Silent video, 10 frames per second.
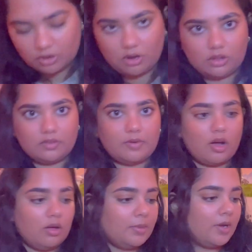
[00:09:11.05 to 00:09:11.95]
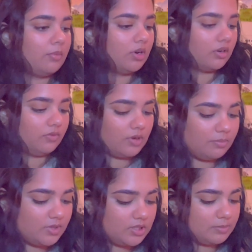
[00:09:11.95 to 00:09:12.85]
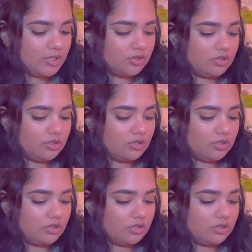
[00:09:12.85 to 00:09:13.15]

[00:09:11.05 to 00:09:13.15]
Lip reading: all my work from this semester.